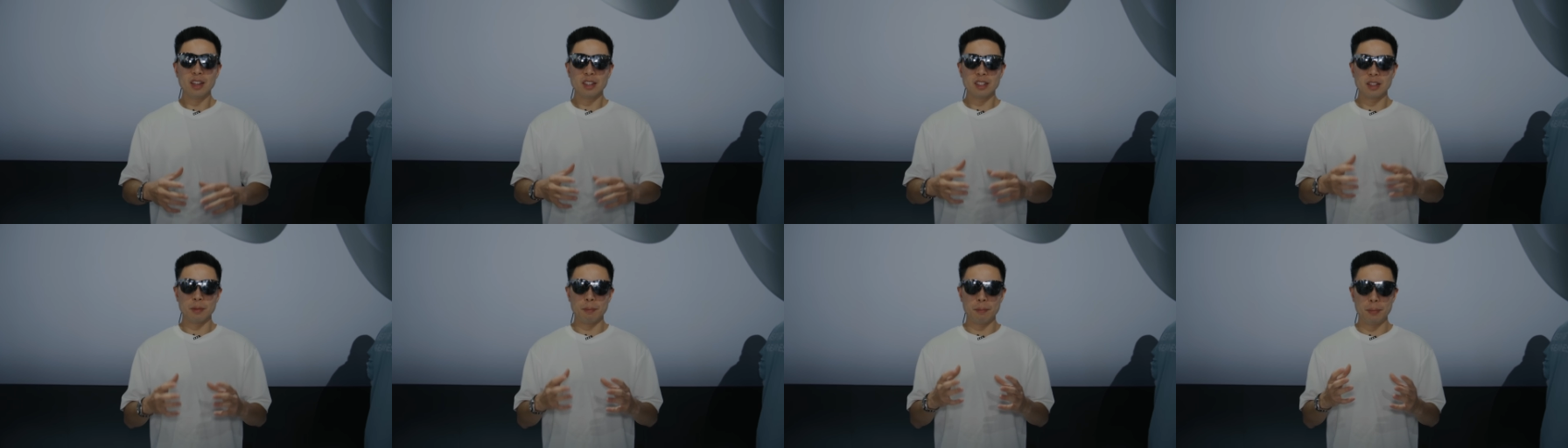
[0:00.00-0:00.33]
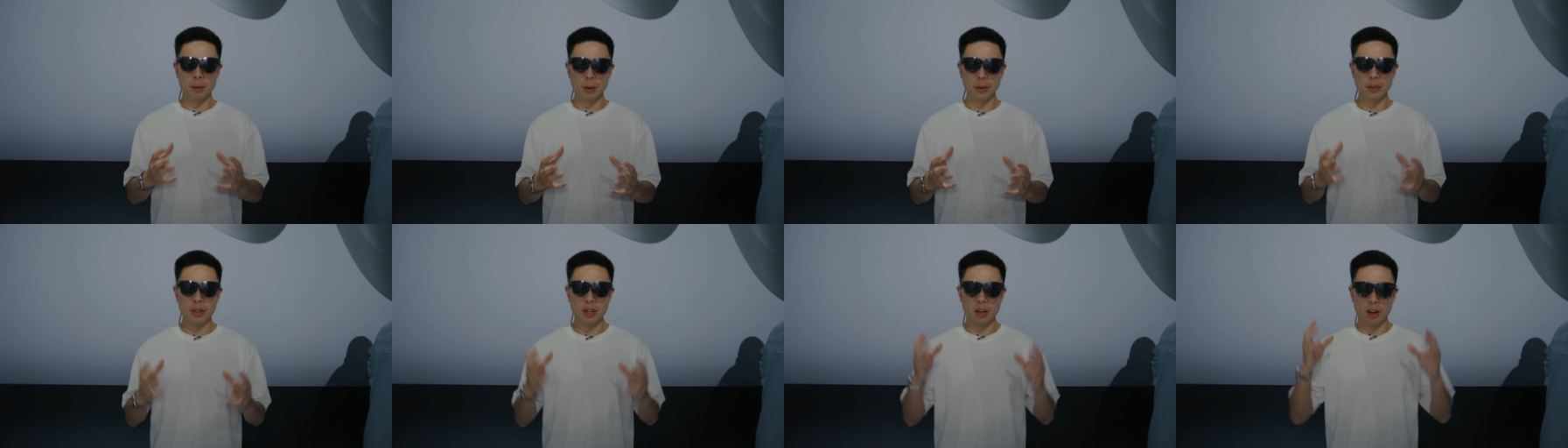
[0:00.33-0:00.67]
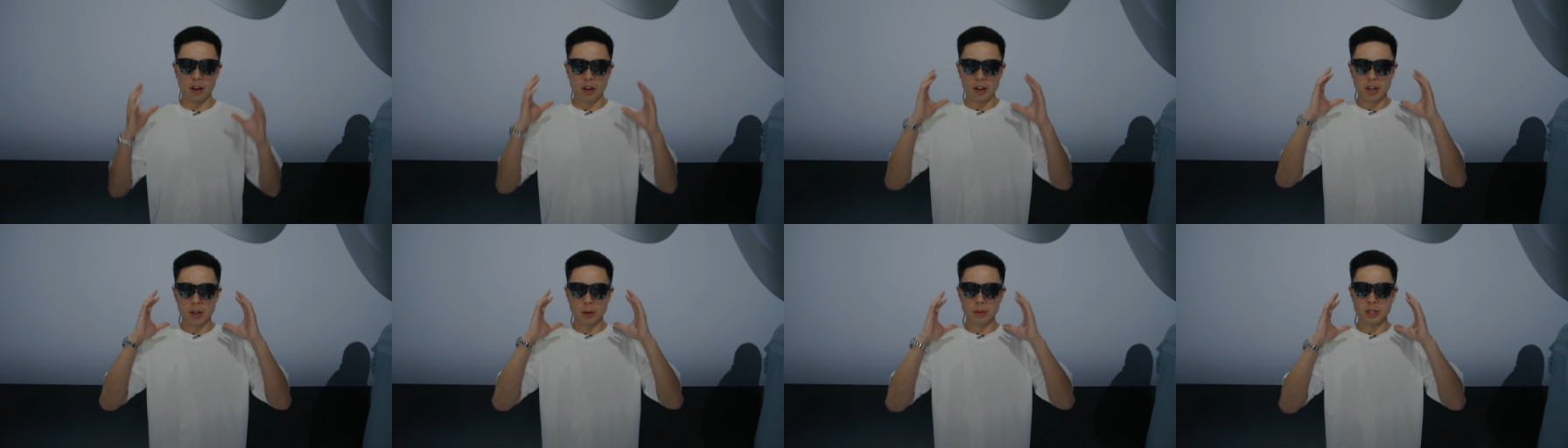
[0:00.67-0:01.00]
to build the
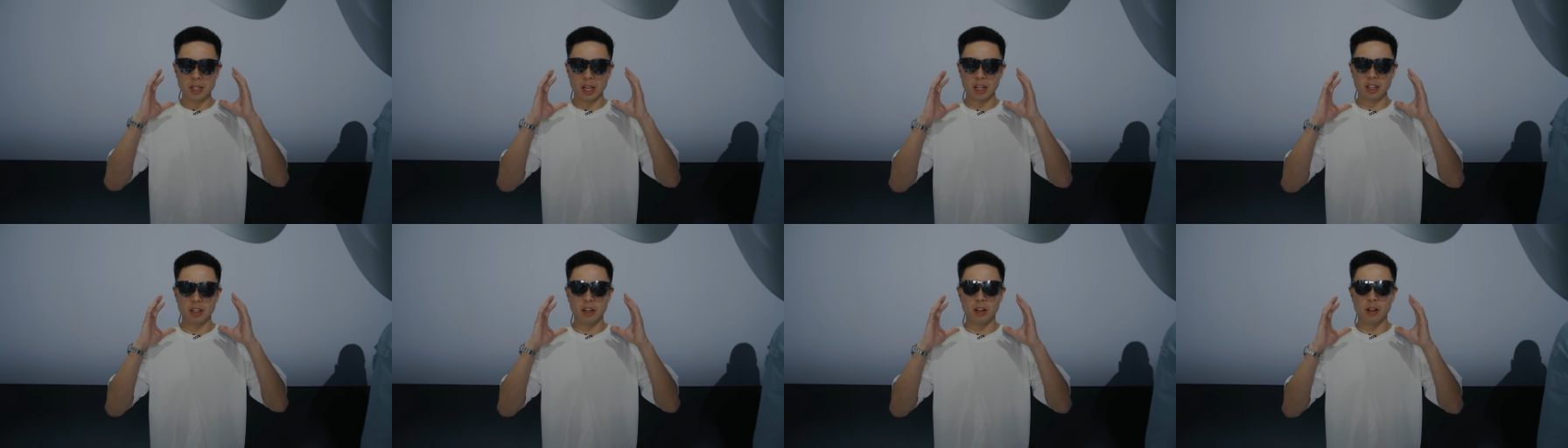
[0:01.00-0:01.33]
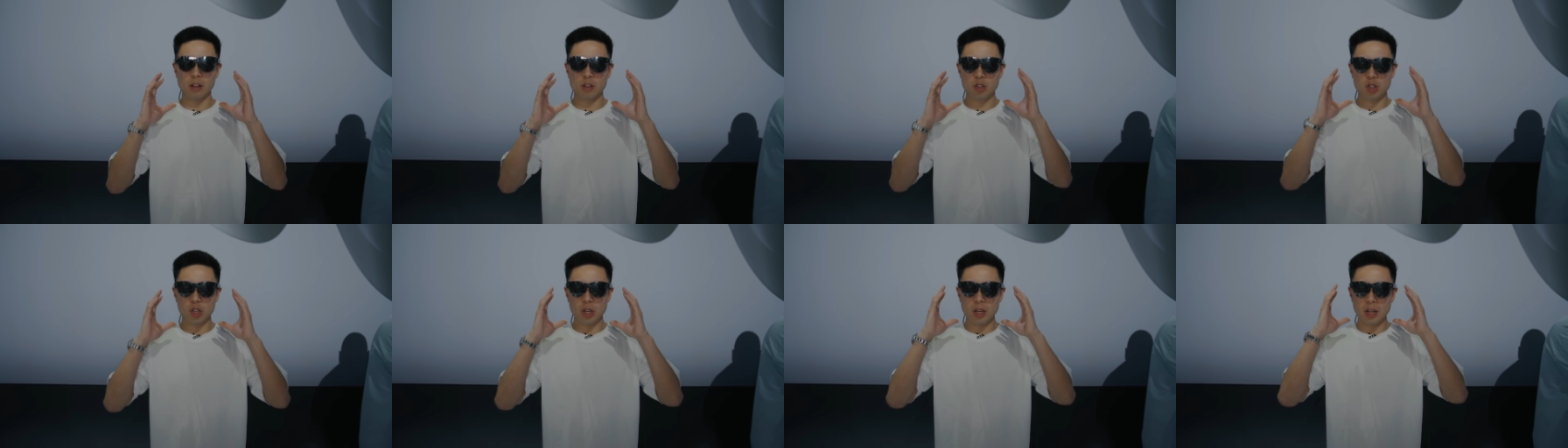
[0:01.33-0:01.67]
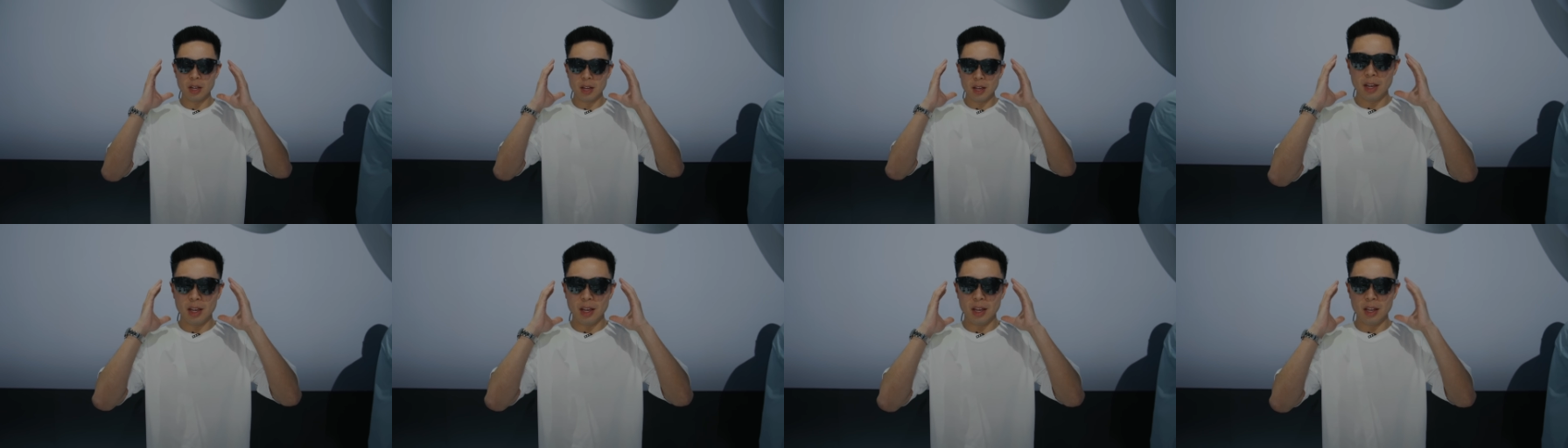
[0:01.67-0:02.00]
audio technology
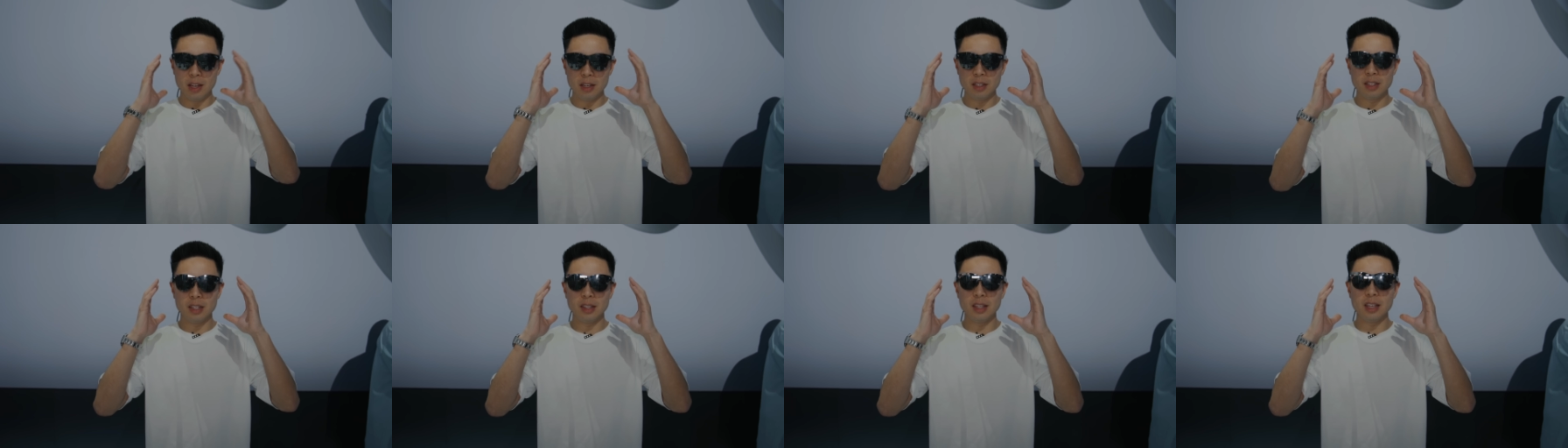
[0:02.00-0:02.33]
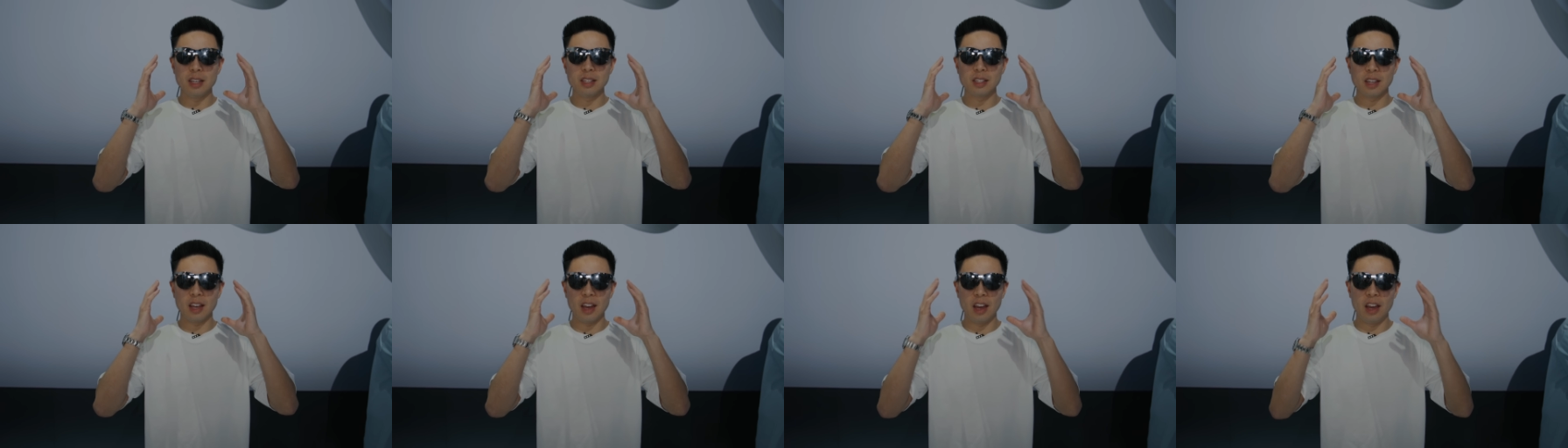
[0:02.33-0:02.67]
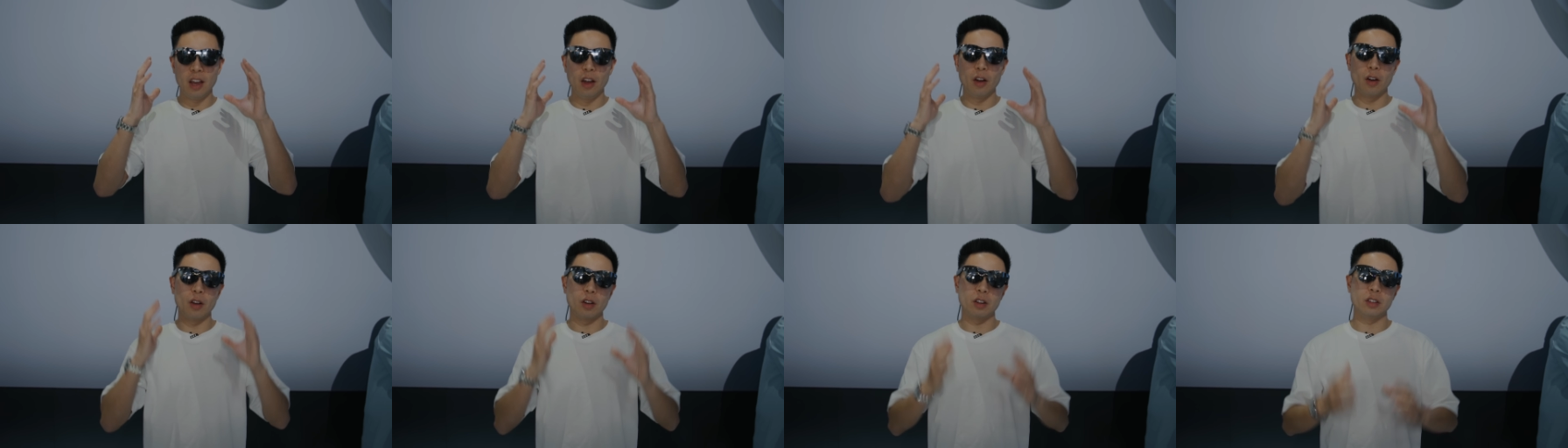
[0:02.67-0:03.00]
into these
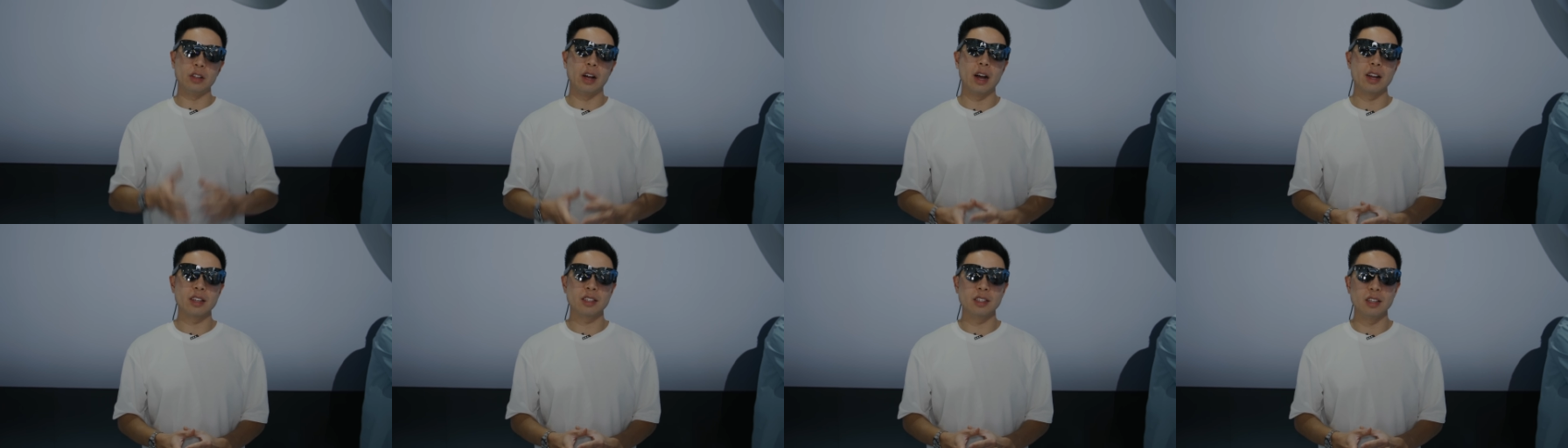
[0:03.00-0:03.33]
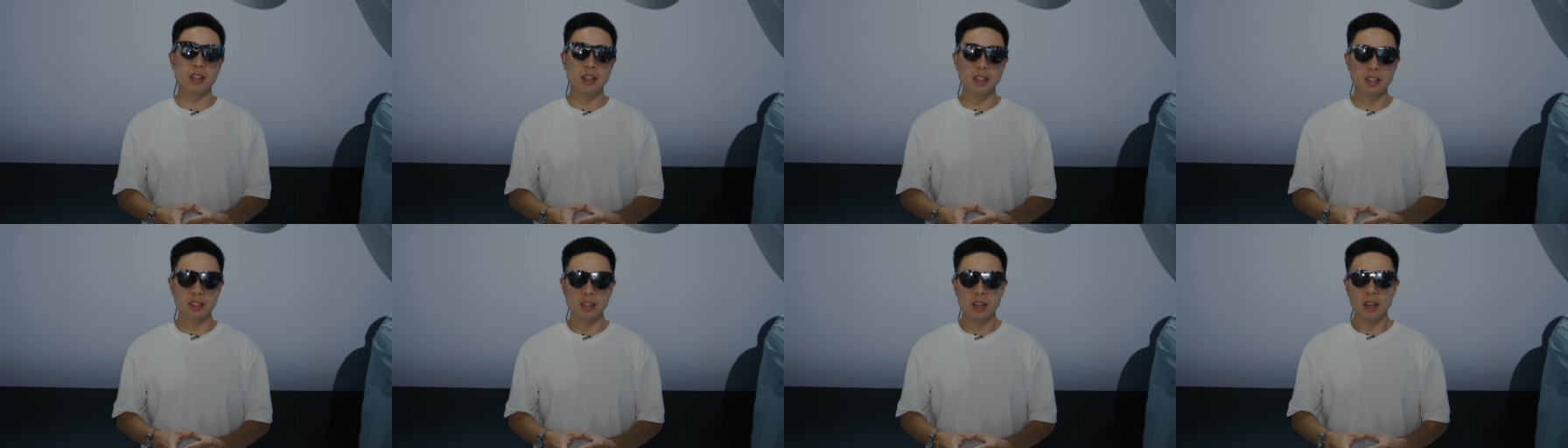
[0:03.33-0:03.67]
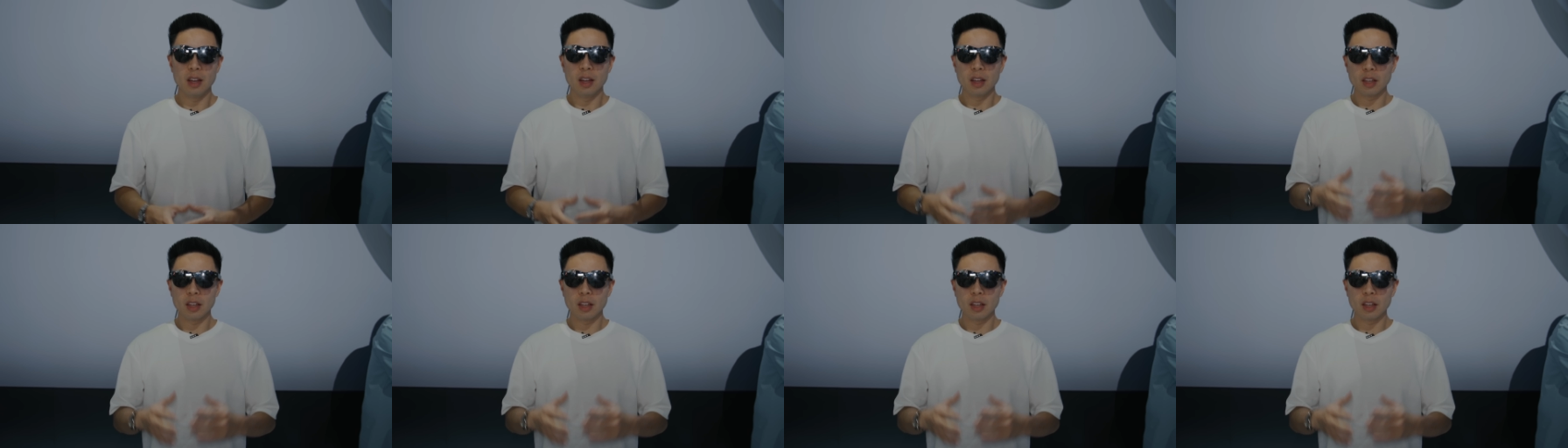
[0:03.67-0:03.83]
AR glasses,